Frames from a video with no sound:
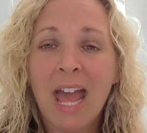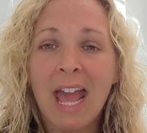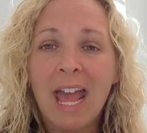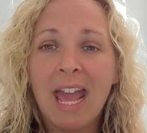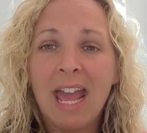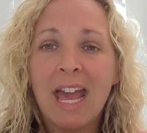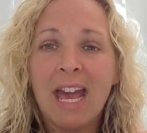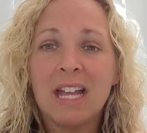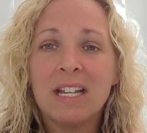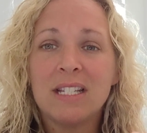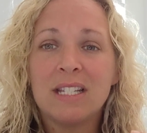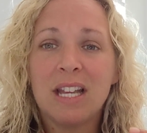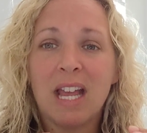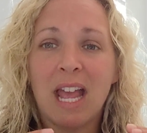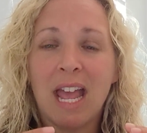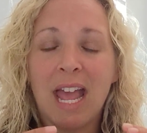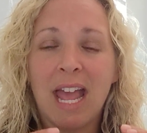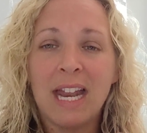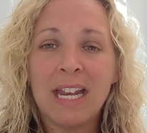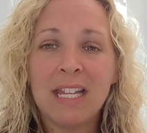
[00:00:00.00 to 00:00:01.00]
And
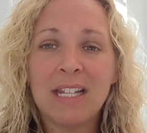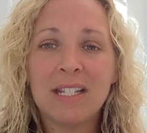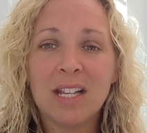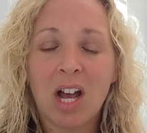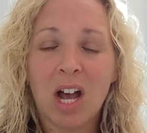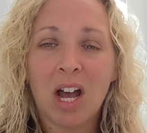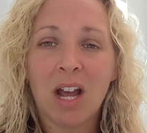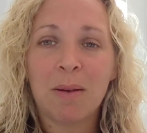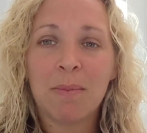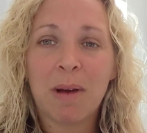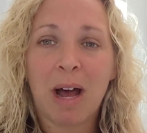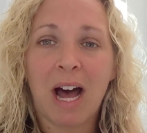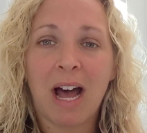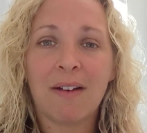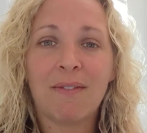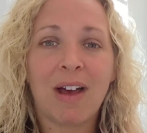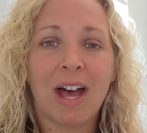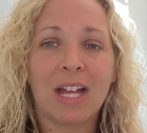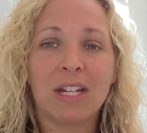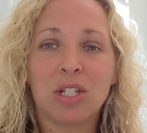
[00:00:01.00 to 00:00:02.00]
anytime
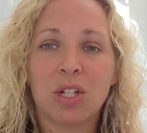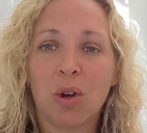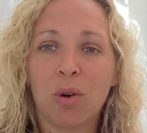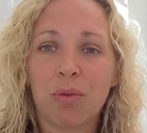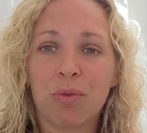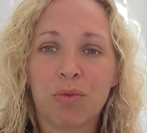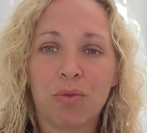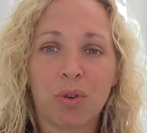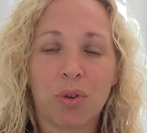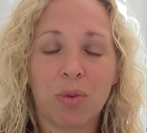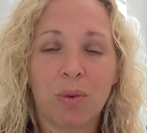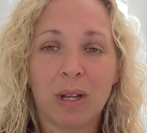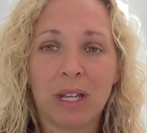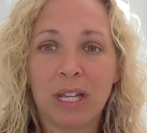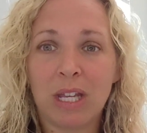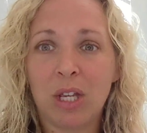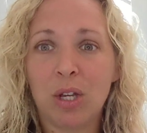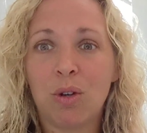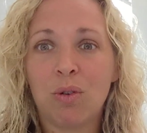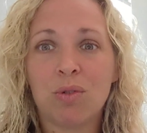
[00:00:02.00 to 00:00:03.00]
I've had to go through
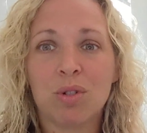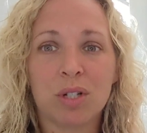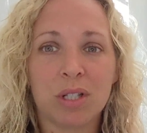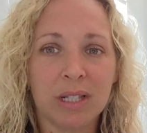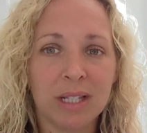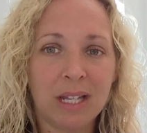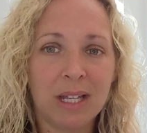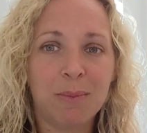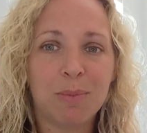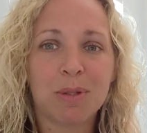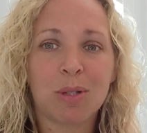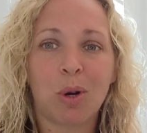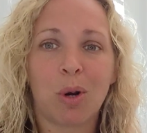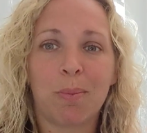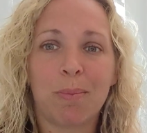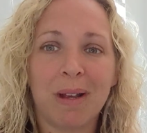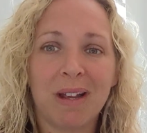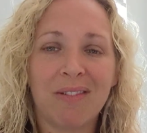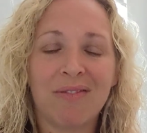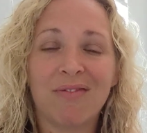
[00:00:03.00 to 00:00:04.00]
huge leaps or
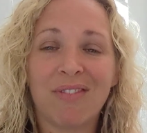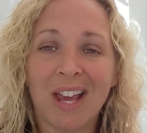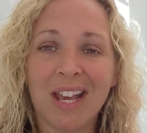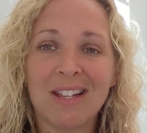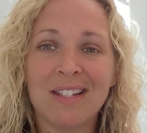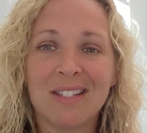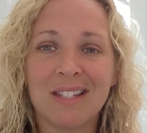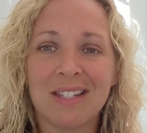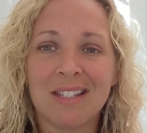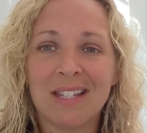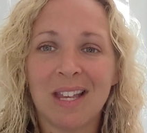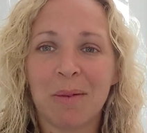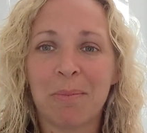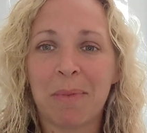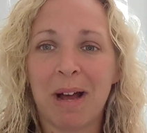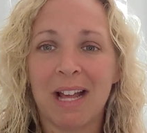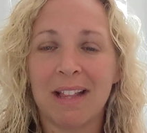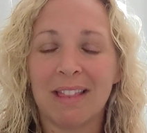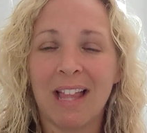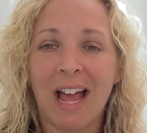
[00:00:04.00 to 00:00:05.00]
big phases in
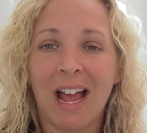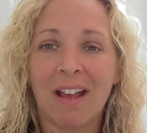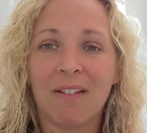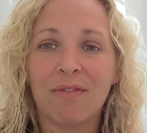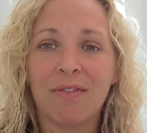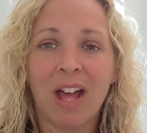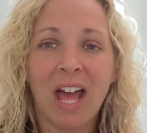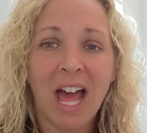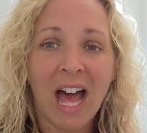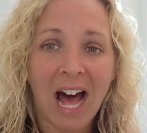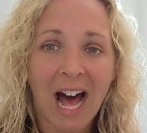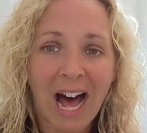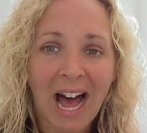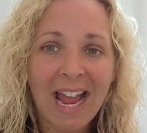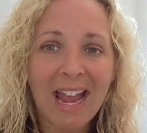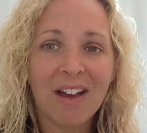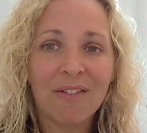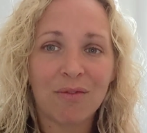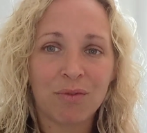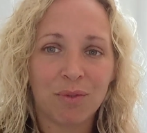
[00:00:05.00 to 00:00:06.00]
my life, I
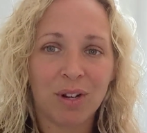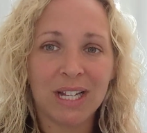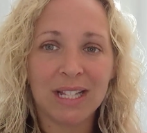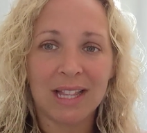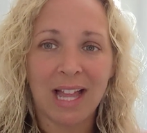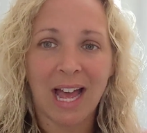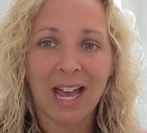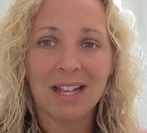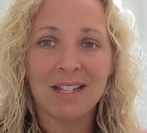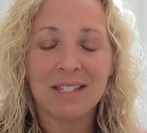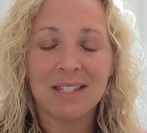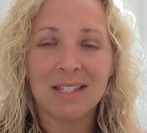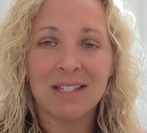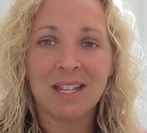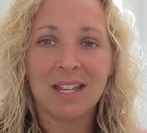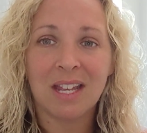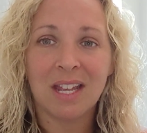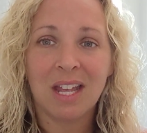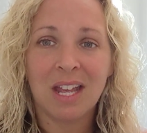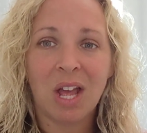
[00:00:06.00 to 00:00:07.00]
have realized
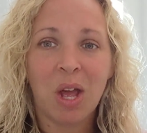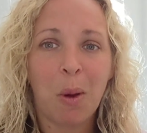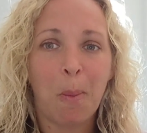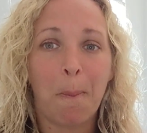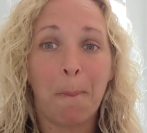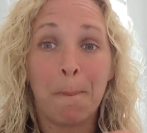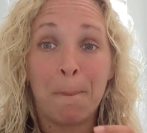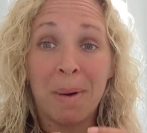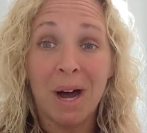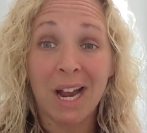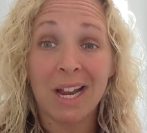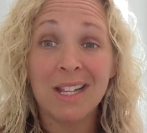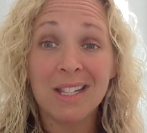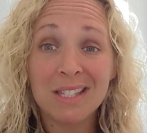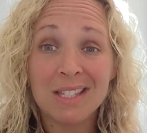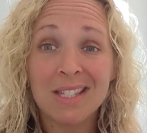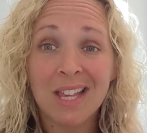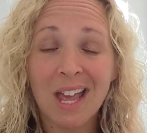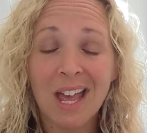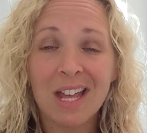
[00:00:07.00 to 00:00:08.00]

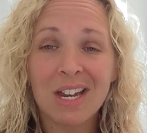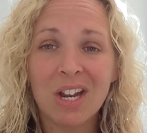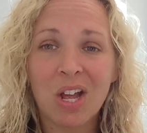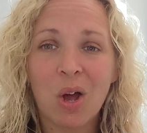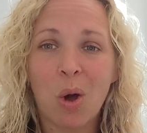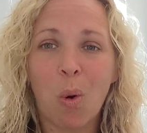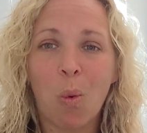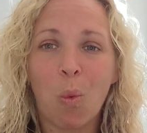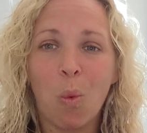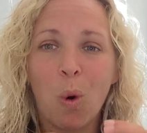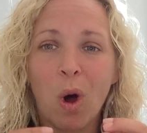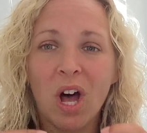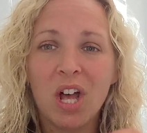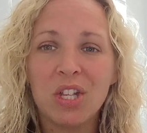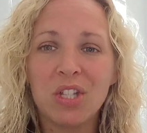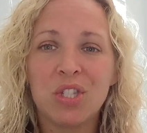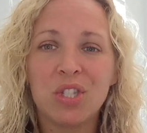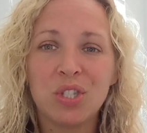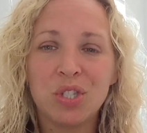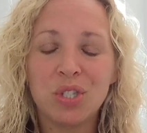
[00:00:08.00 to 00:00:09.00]
mindset
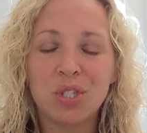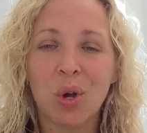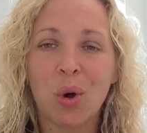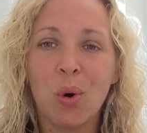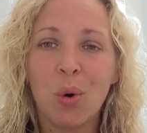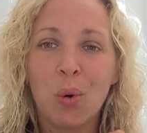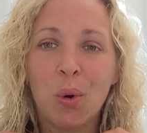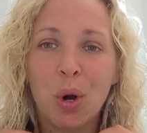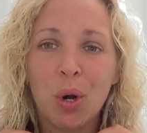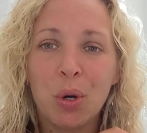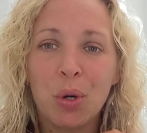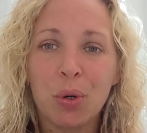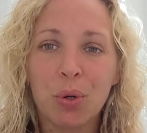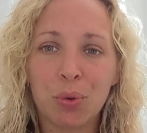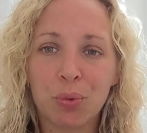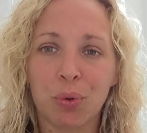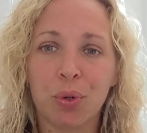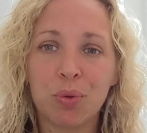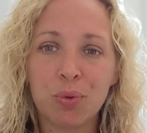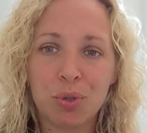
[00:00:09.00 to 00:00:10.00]
was so
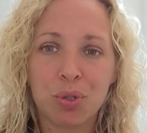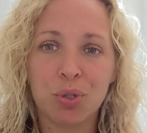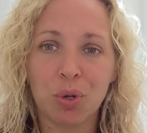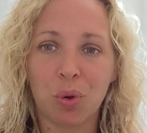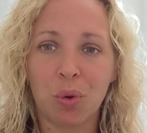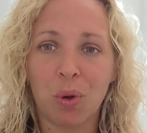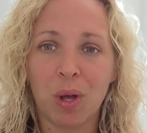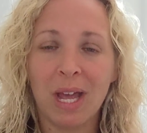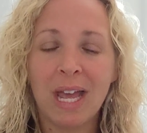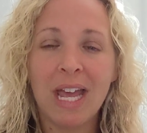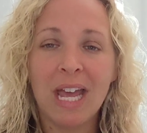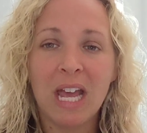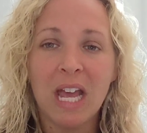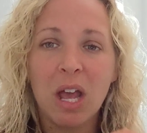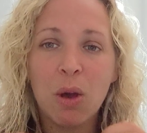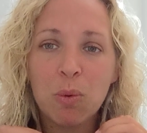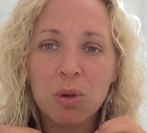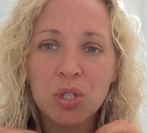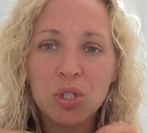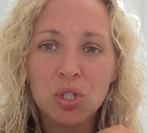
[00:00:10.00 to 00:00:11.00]
crucial.
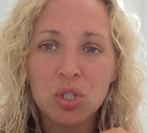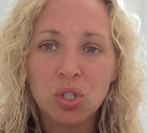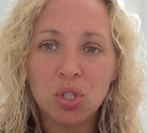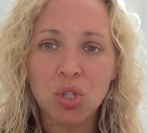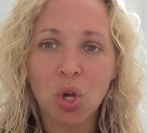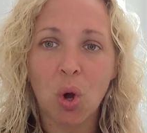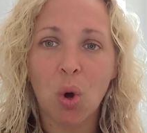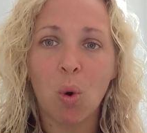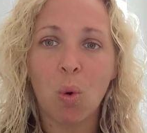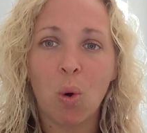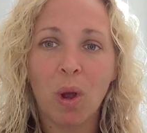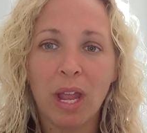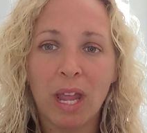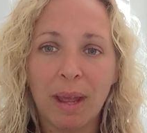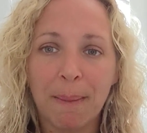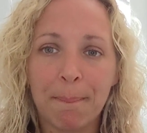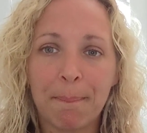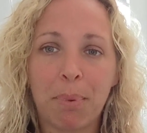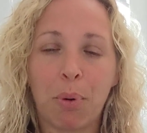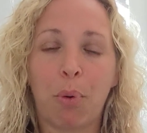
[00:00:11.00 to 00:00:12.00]
It was so
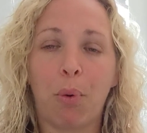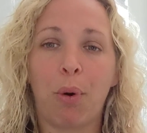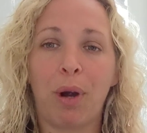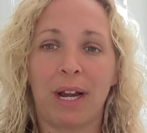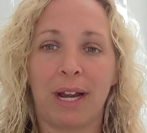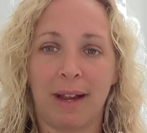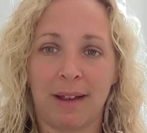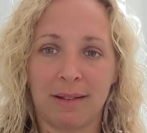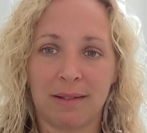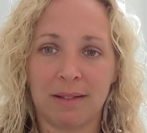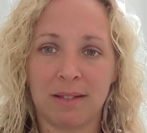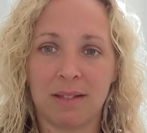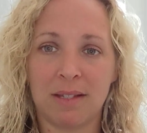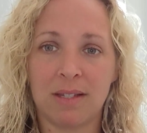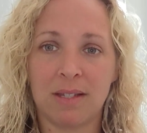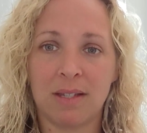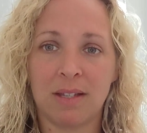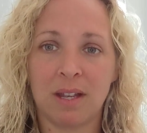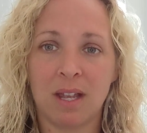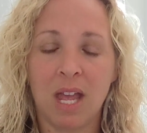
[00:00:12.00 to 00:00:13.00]

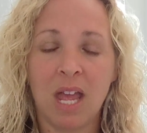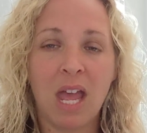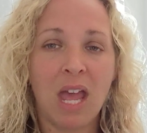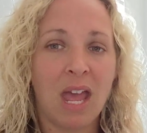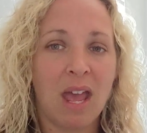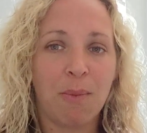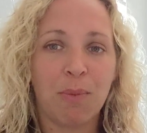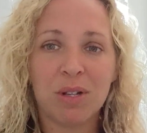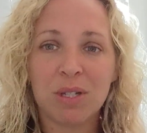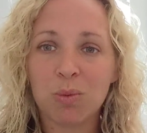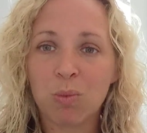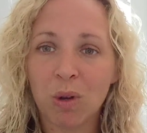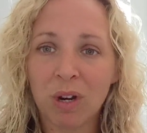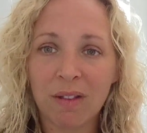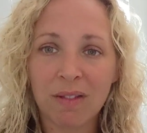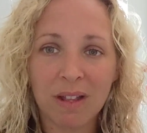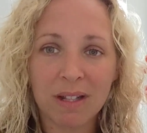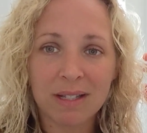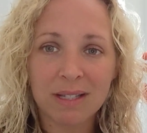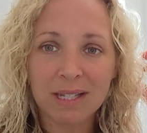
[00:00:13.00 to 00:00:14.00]
important. It was one
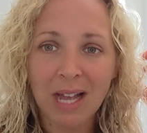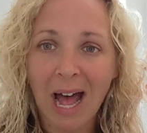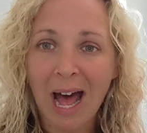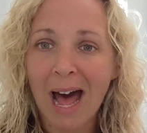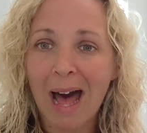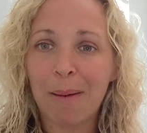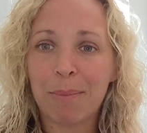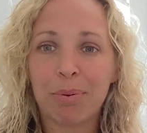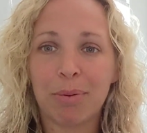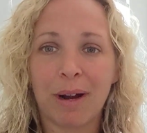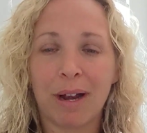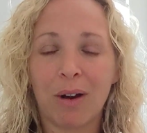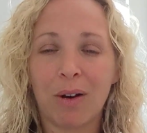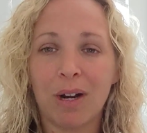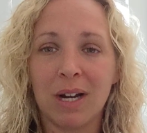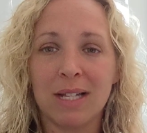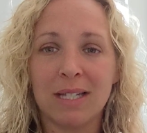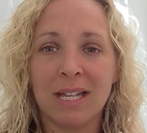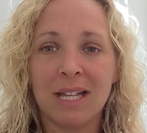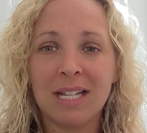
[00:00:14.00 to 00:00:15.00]
of the top
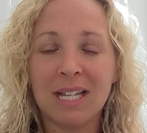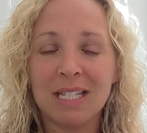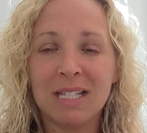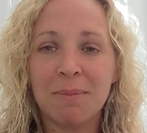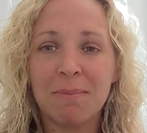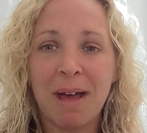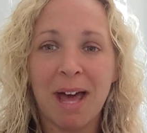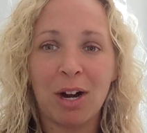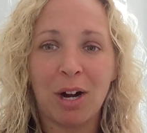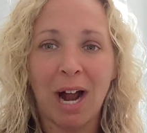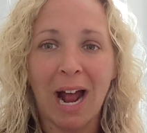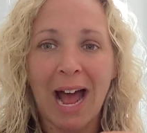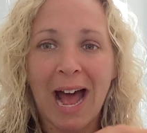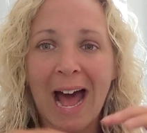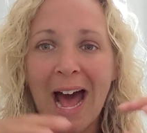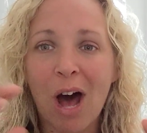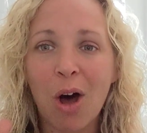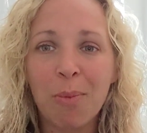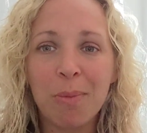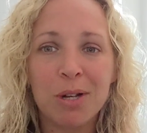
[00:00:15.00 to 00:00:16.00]
priorities. It doesn't matter
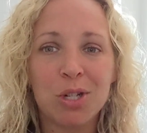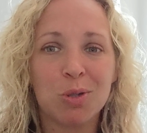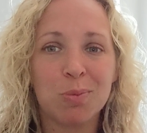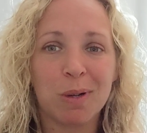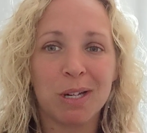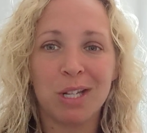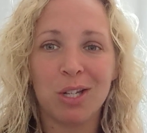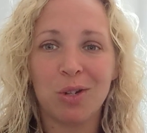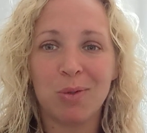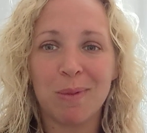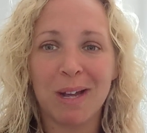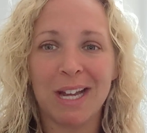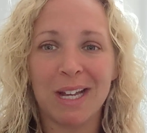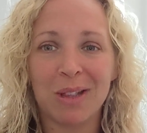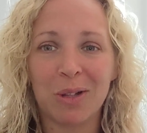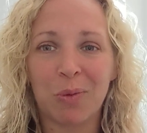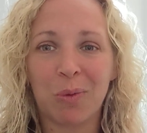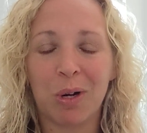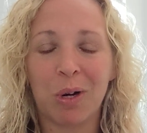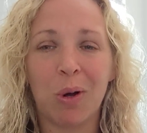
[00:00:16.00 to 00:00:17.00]
how much money you make in
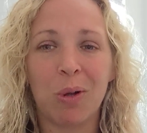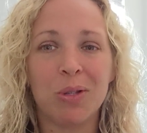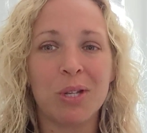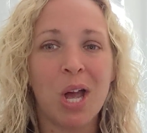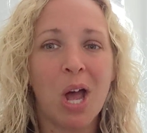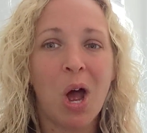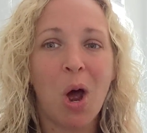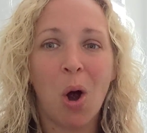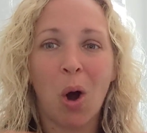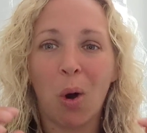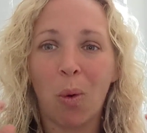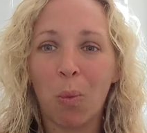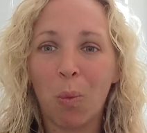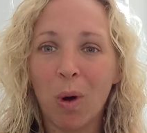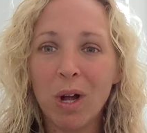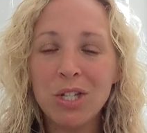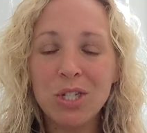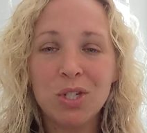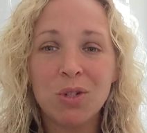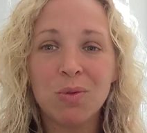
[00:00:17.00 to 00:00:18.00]
the world or
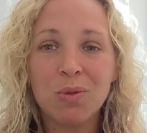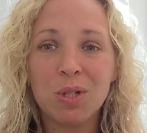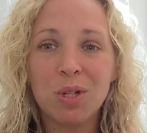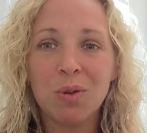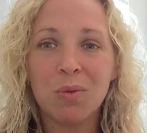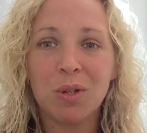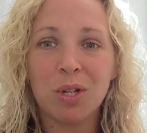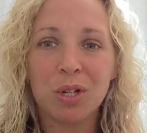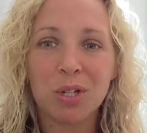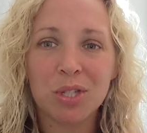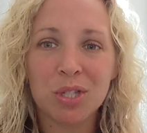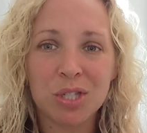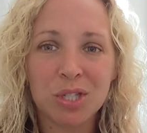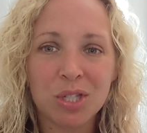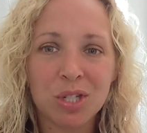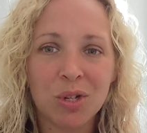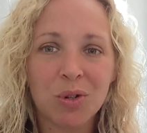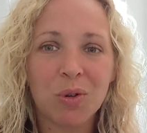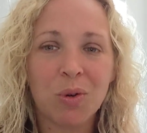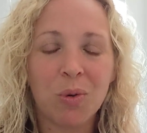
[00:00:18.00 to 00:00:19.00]
what you do, you're
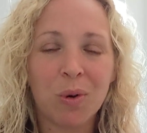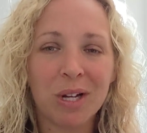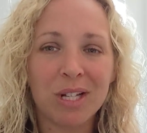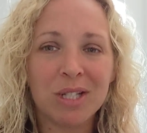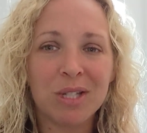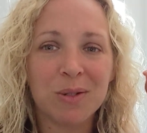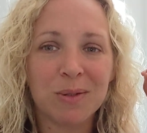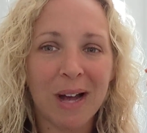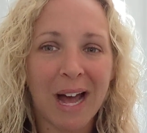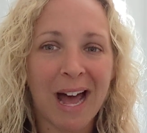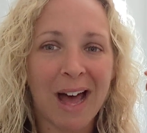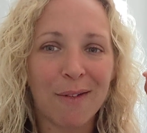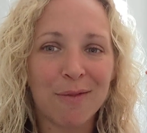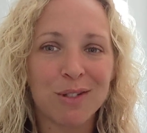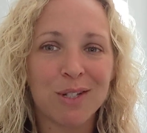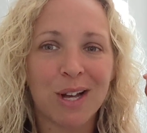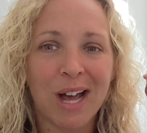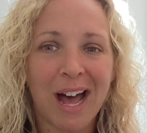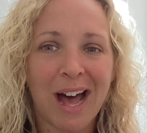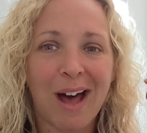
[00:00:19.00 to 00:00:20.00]
still going to
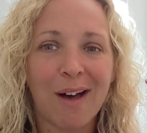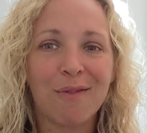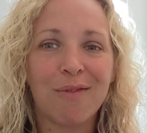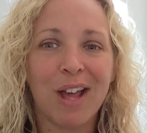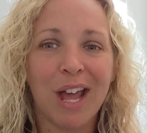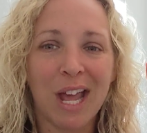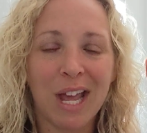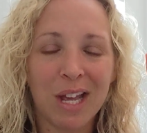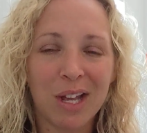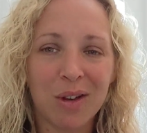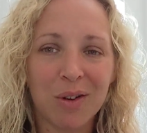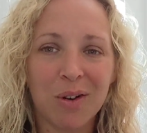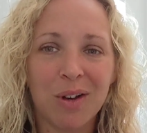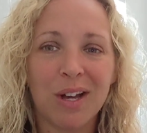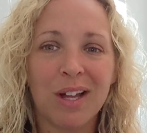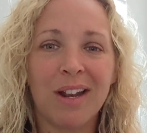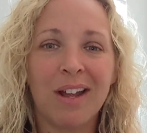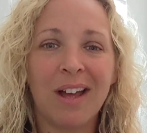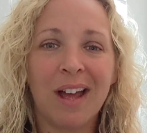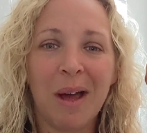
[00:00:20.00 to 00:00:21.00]
have a
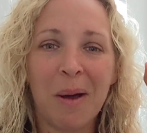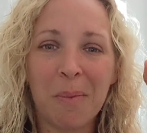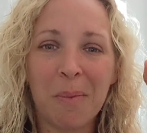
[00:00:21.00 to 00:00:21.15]
good